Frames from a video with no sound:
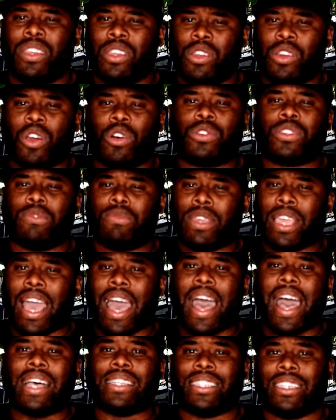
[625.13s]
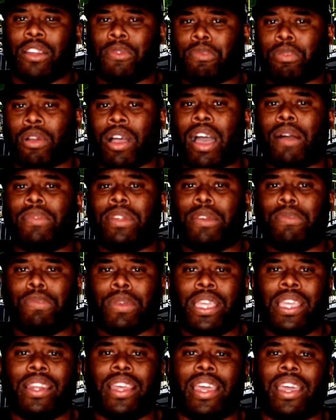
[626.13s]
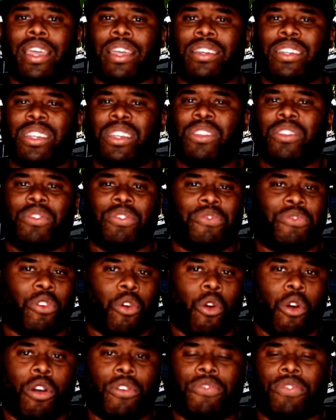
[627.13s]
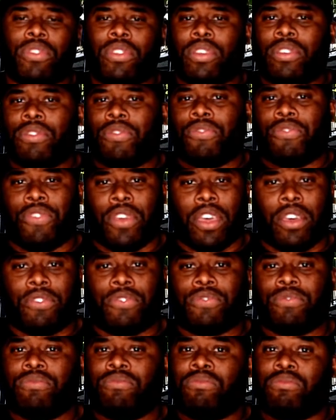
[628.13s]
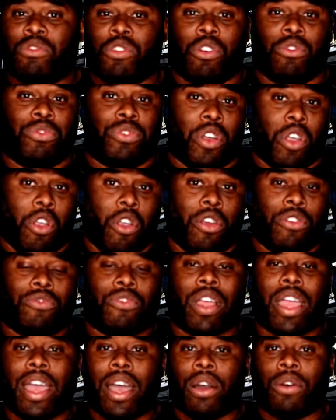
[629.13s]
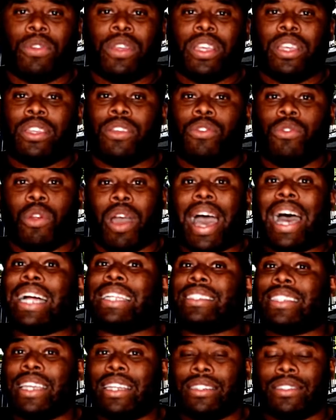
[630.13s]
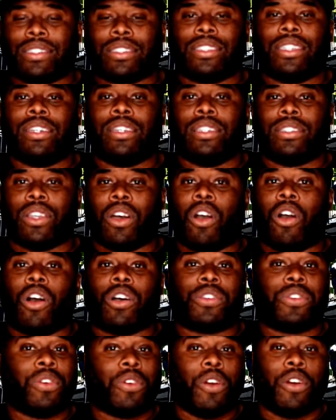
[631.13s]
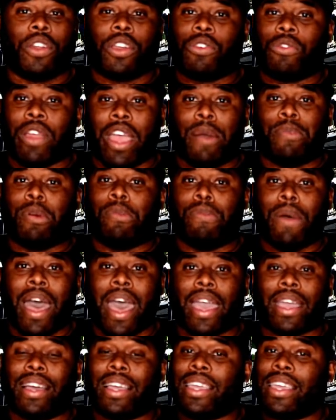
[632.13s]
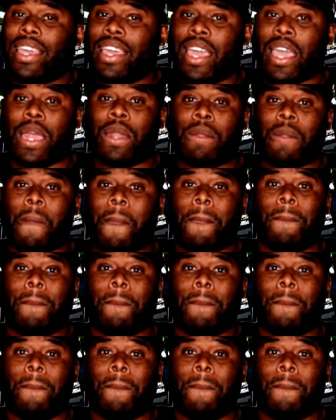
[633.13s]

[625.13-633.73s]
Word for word: You know, some guys that'll probably be there fourth, fifth, you know, third round. You know, I think the Steelers are also going to grab a back again.